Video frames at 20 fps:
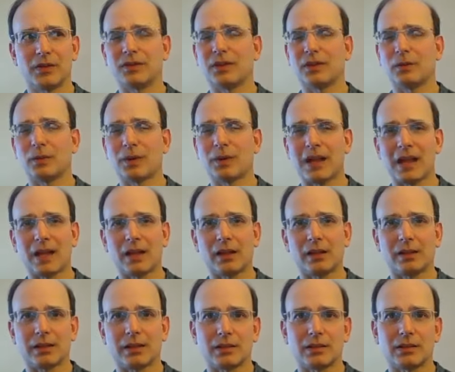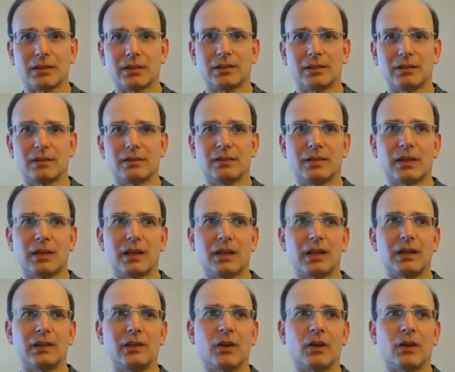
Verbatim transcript: infinite realities and